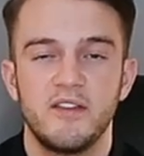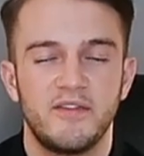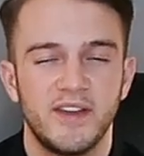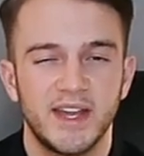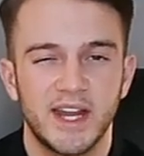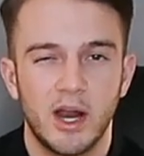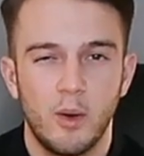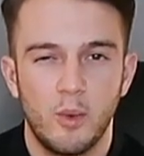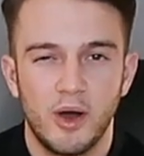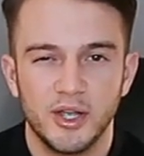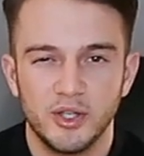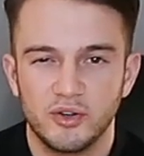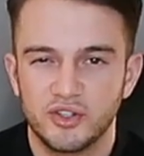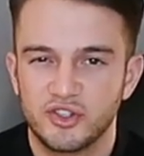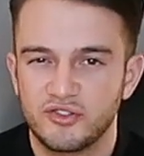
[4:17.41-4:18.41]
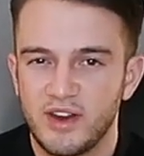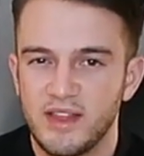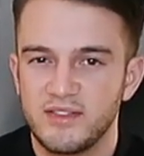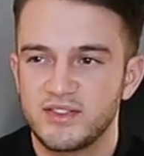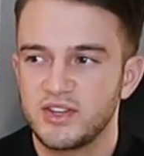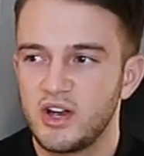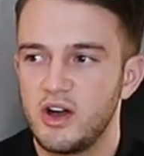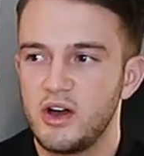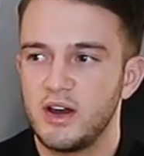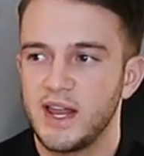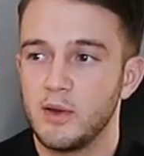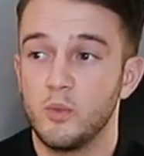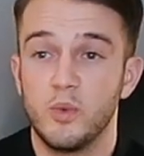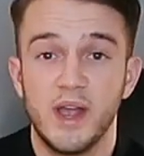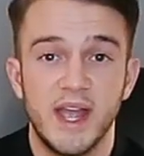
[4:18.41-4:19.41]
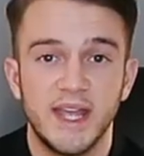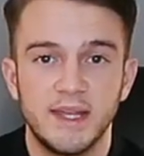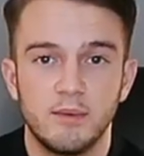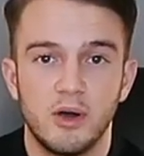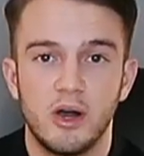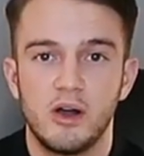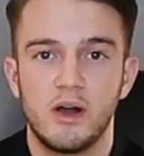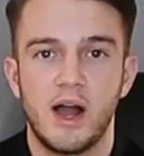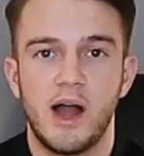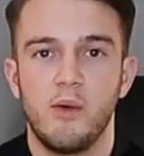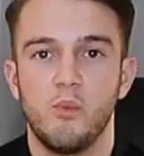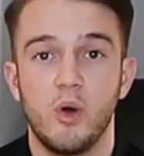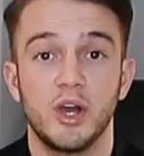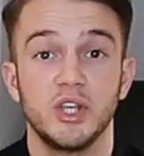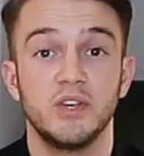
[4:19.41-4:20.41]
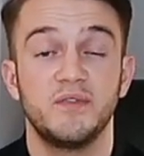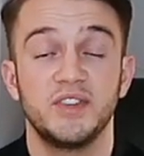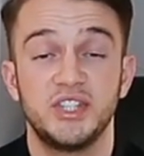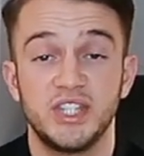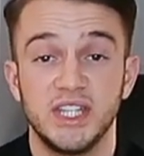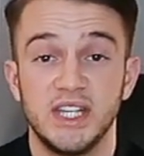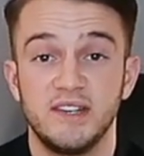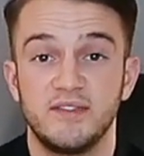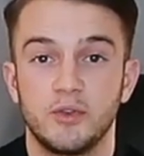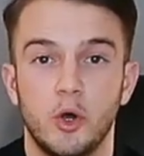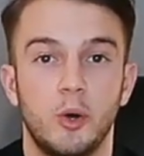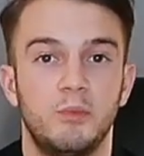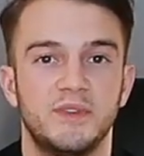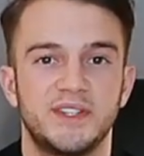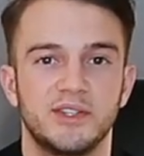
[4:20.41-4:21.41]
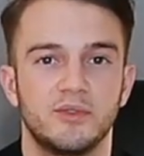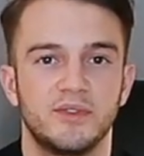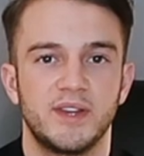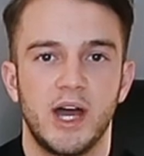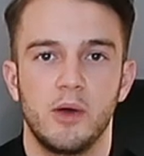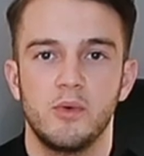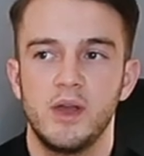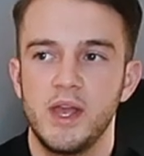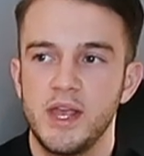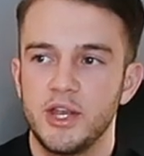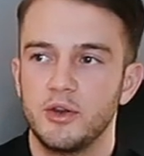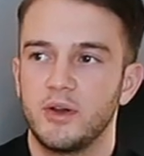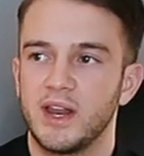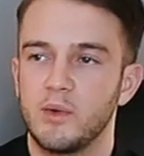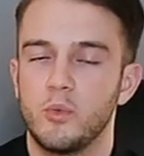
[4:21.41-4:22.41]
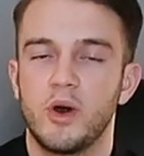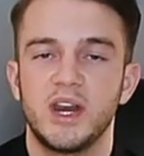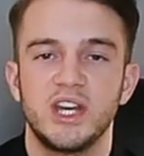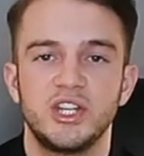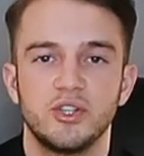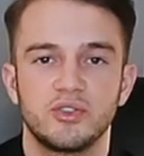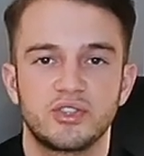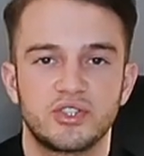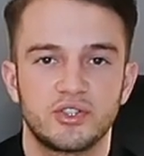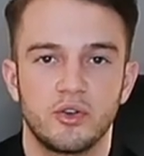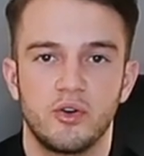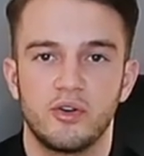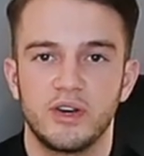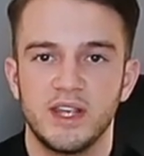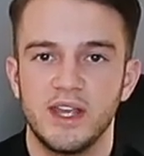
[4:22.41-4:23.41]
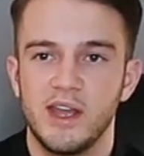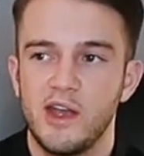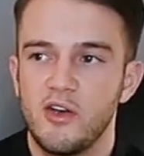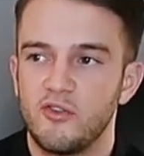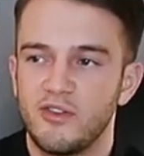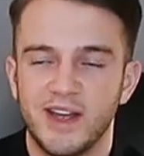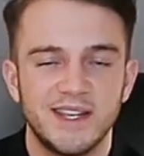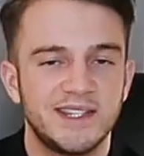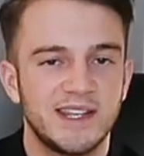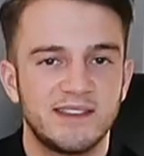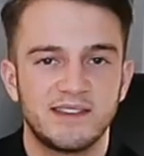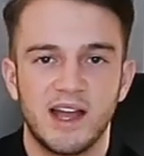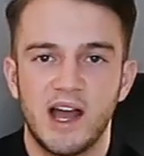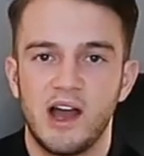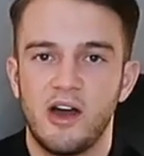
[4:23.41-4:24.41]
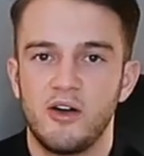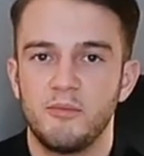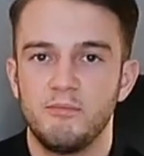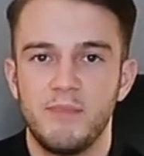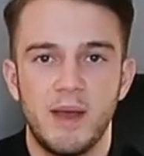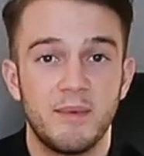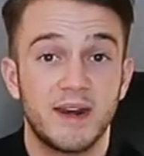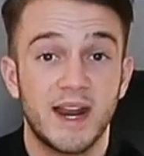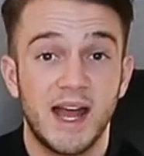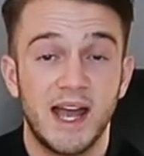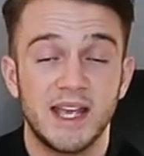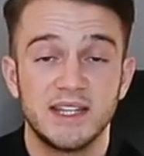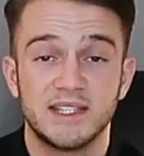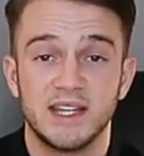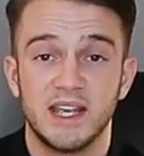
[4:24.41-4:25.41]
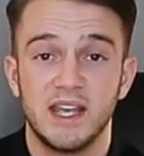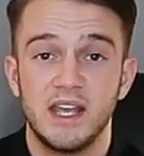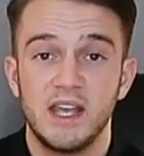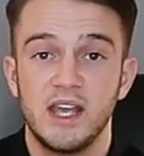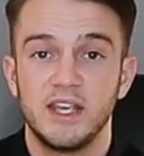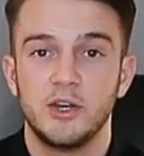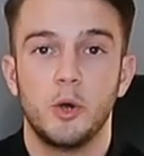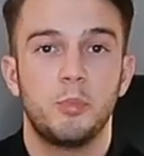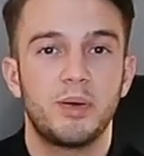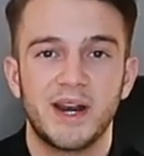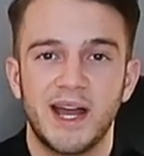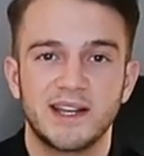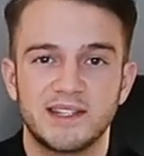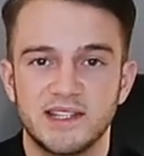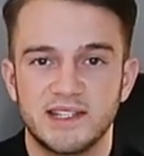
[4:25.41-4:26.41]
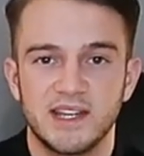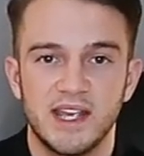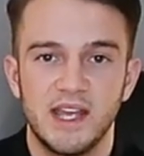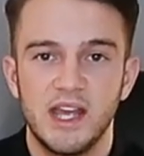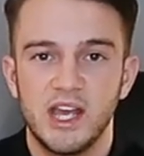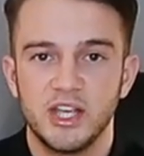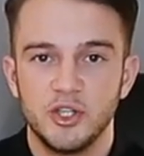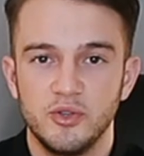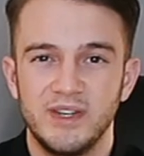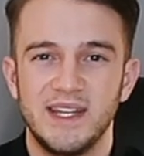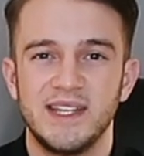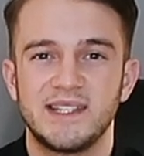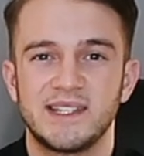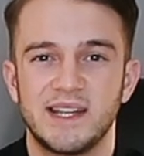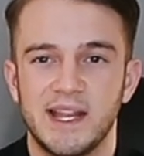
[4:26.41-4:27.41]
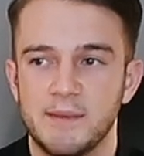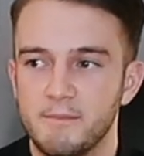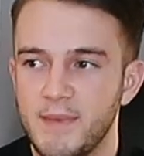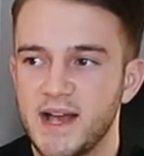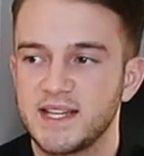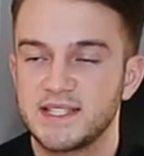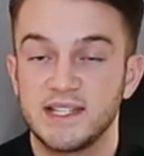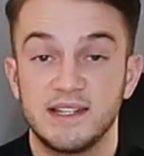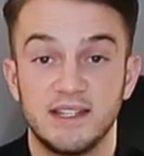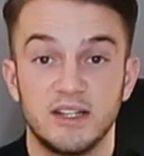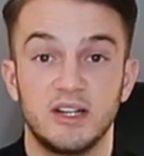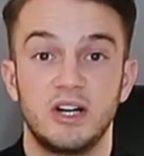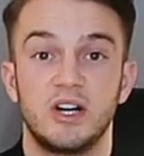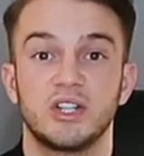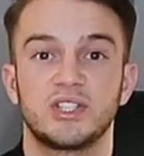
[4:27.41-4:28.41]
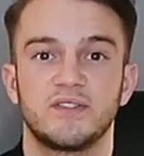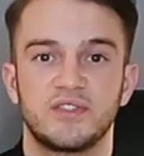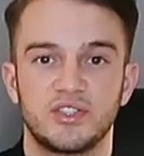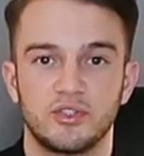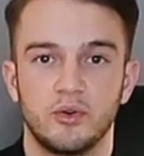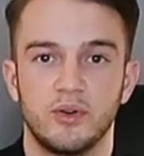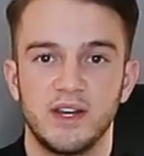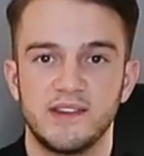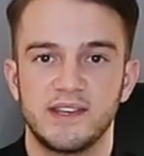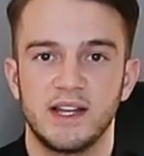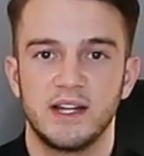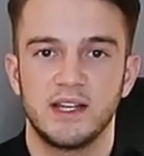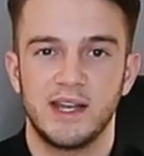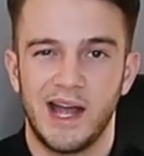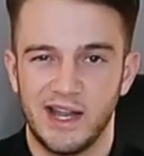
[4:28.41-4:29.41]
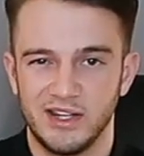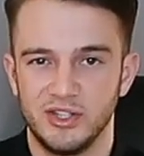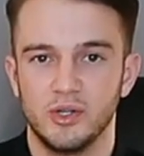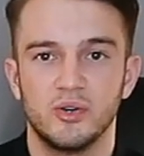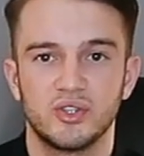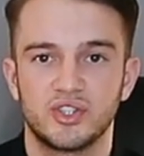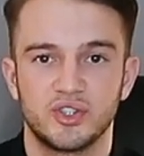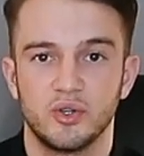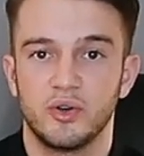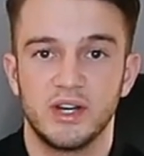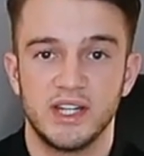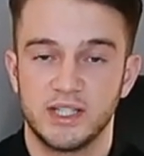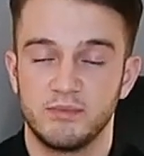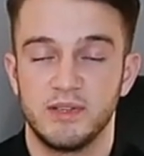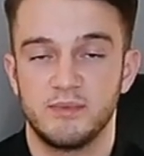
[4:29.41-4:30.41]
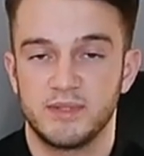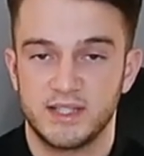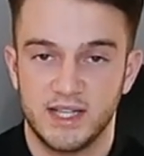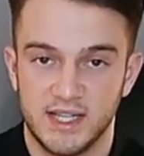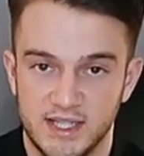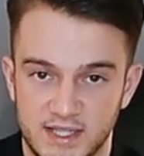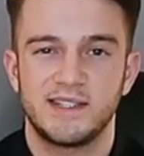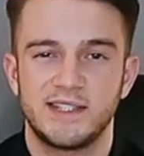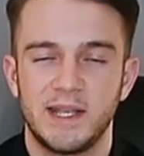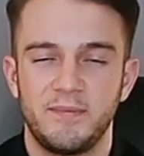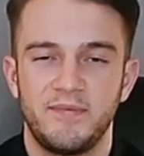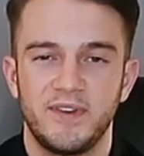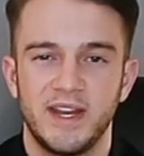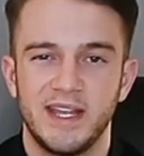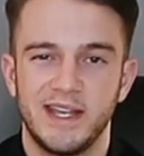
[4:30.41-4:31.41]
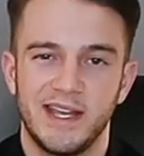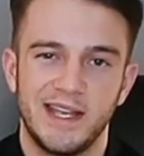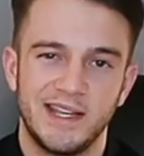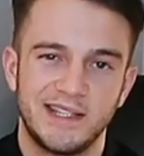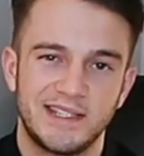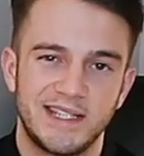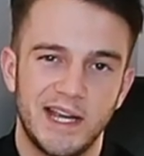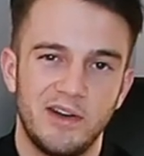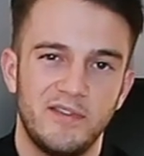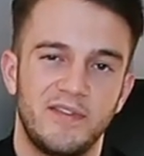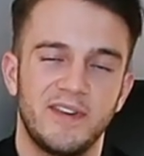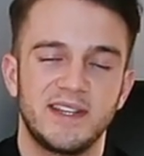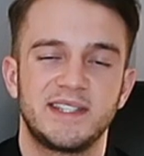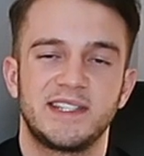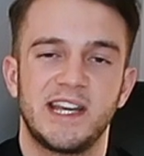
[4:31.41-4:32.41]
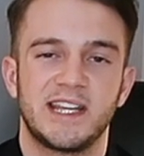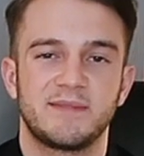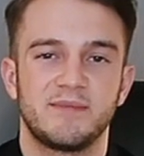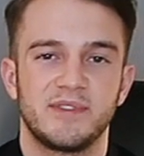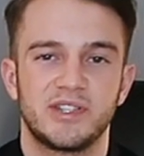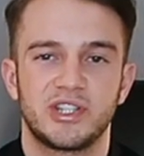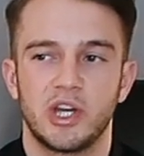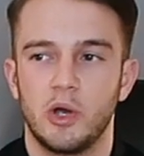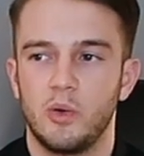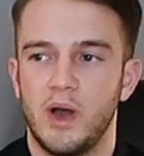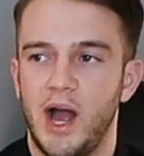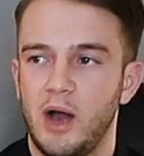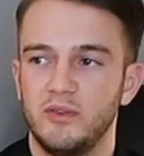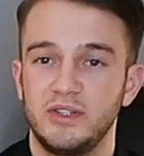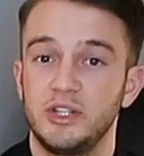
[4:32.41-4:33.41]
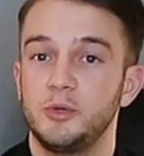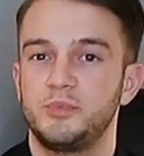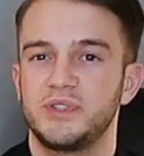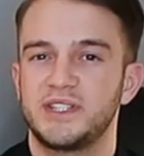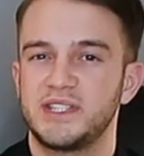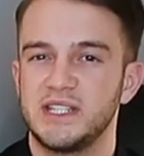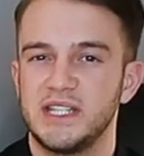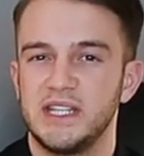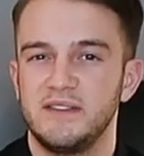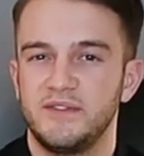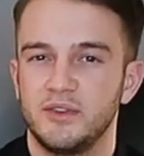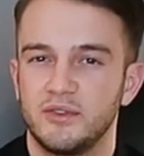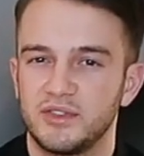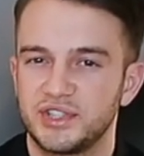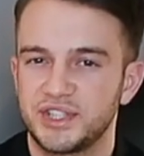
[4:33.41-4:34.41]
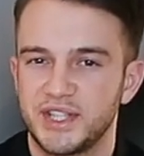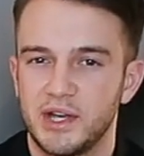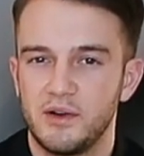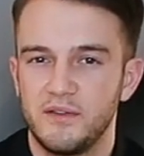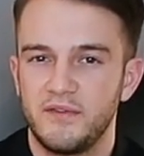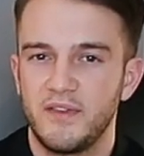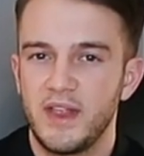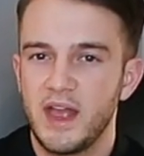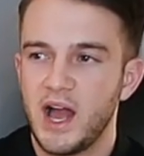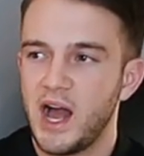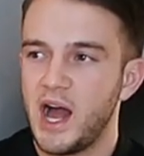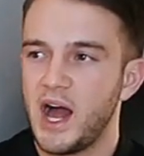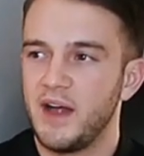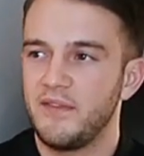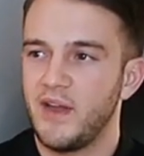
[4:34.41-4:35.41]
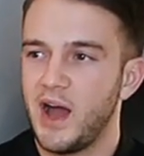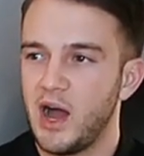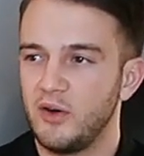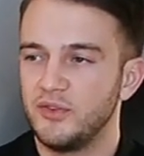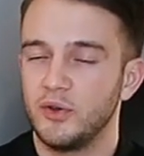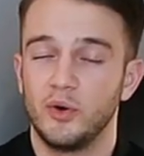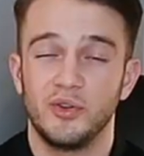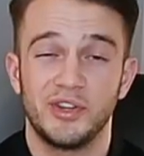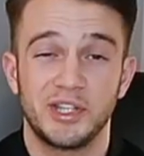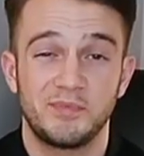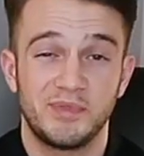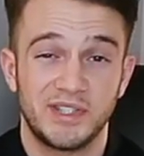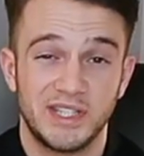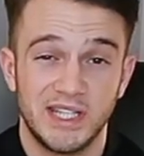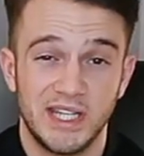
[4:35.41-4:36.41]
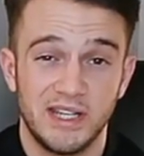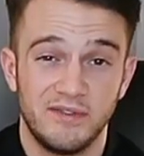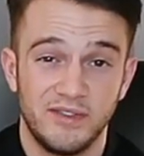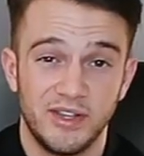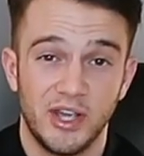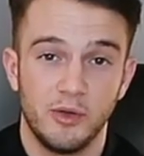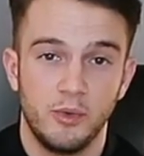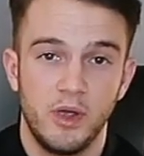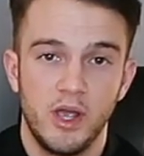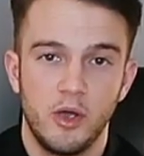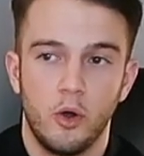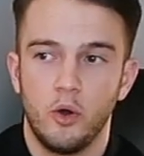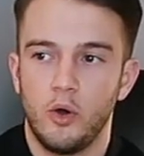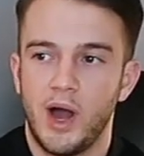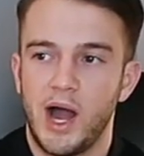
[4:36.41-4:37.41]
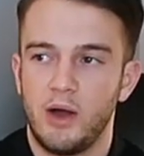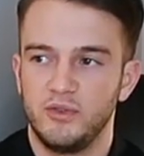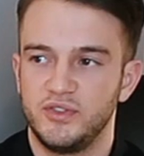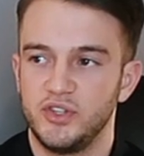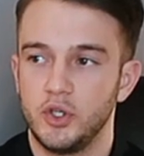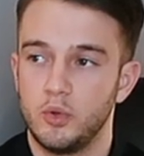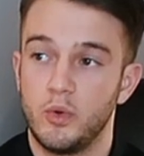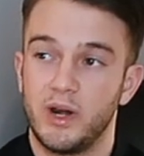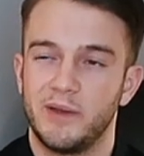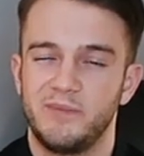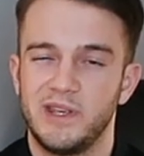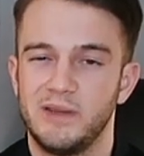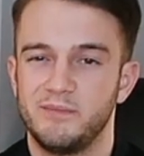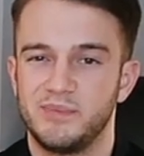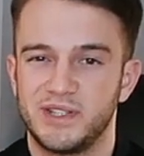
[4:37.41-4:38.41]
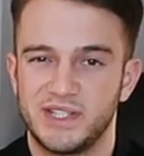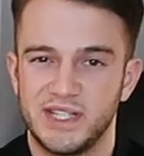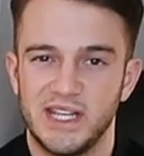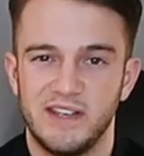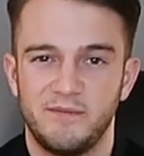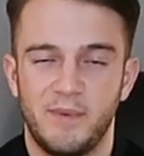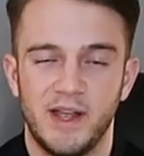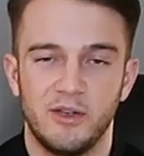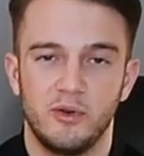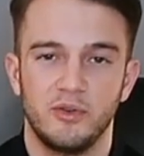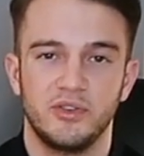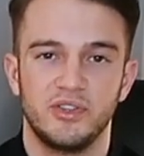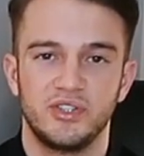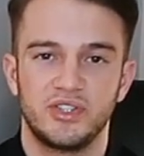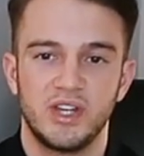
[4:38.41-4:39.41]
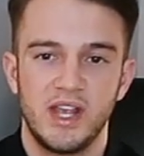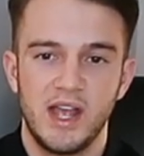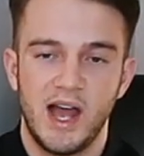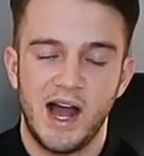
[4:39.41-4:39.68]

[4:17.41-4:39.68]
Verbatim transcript: Figure out what your strengths are, like where you are and what you've achieved up until now. You know like what is your story? Write it down, memorize it, you know practice it. You need to like master the art of storytelling and your story to be precise. Step three is self-assessment. So how do you perceive yourself and how do others perceive you or how do you want to be perceived by others?